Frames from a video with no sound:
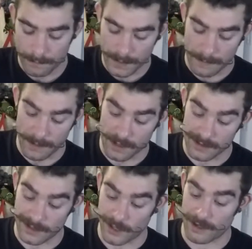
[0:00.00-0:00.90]
But I'm going to
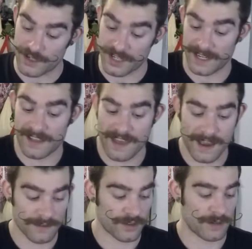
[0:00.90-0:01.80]
use the curry chicken in
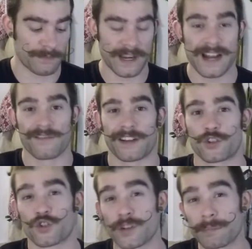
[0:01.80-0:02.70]
that. So I'm kind of like
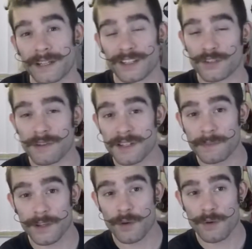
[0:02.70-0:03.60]
tripling this
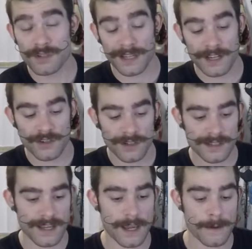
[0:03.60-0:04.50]
recipe almost, I guess you could
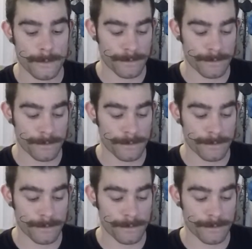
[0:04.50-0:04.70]
say.